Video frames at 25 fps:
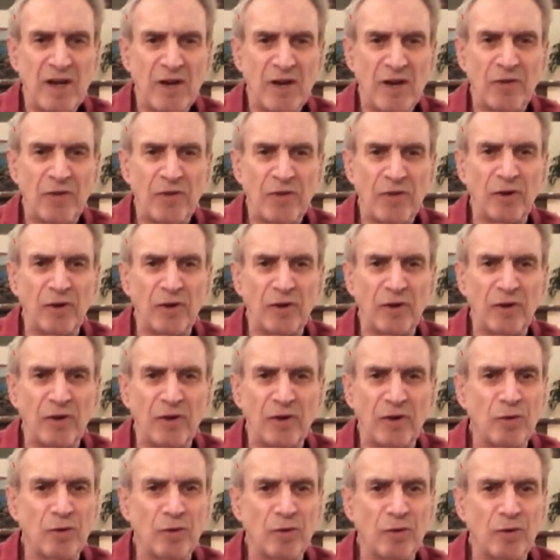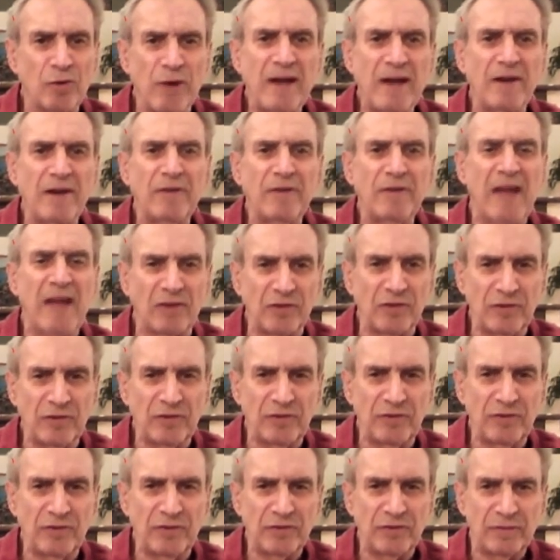The greater the
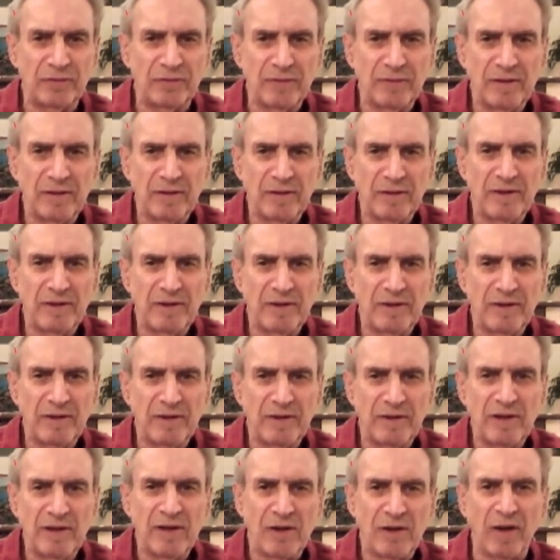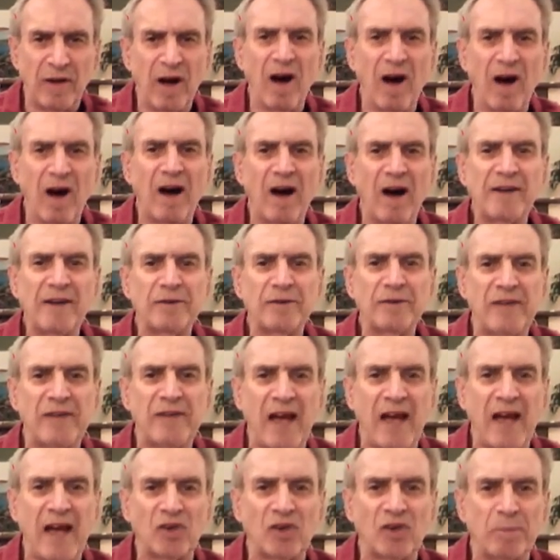taxes, the harder
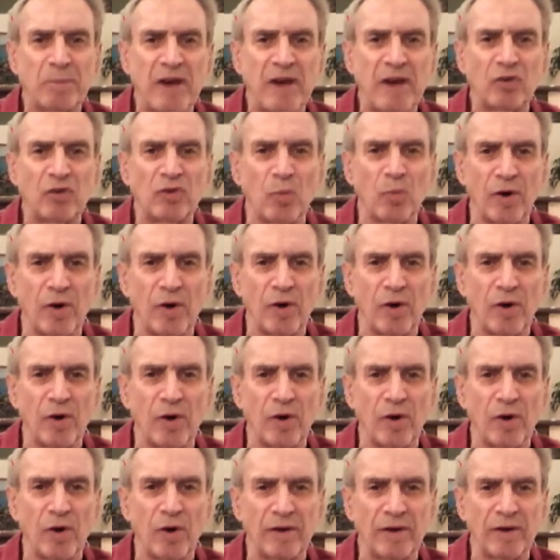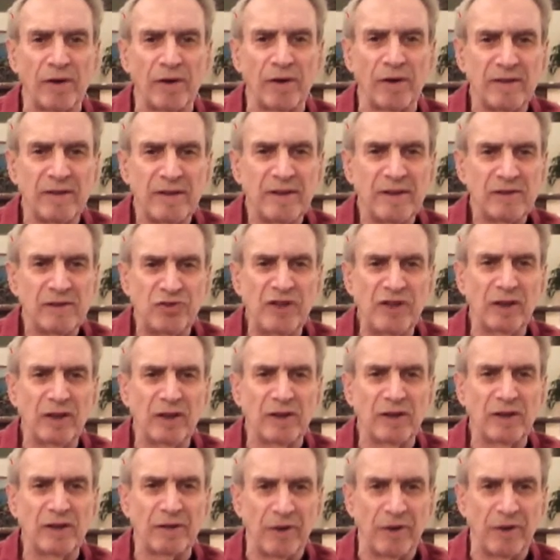taxpayers work to shield
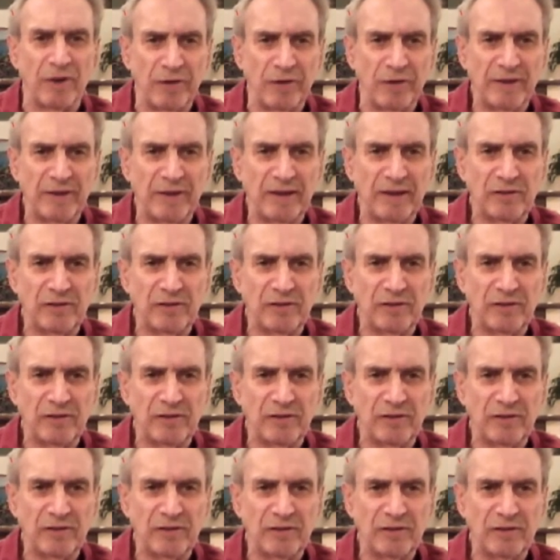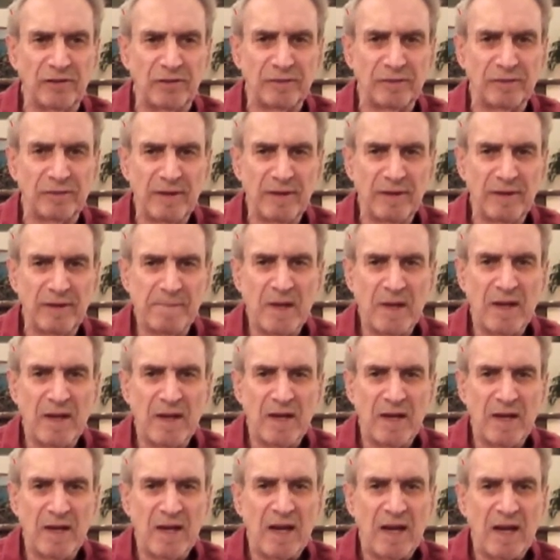their earnings.
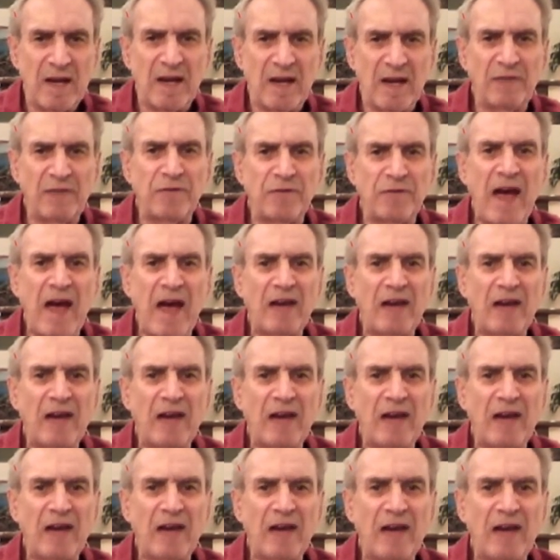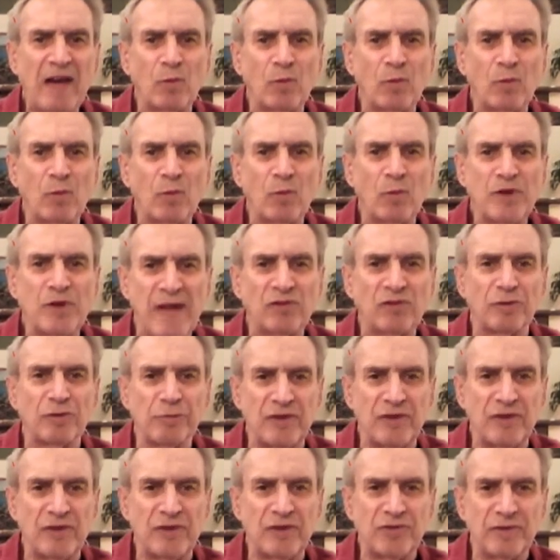In fact, when you tax the
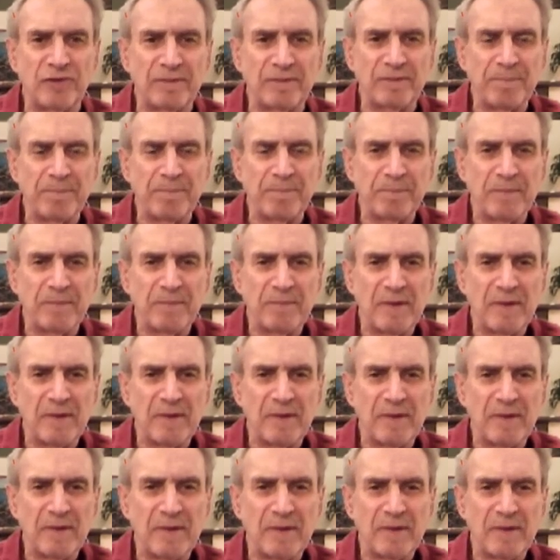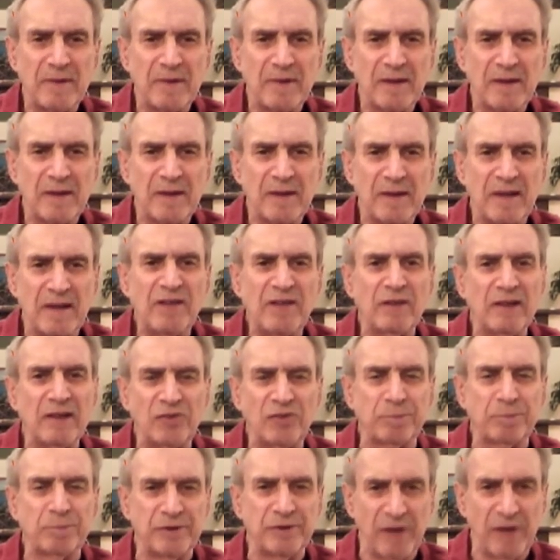rich, it's even less
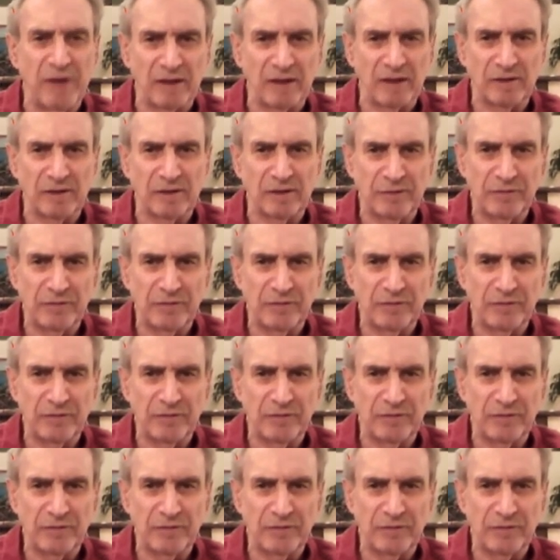productive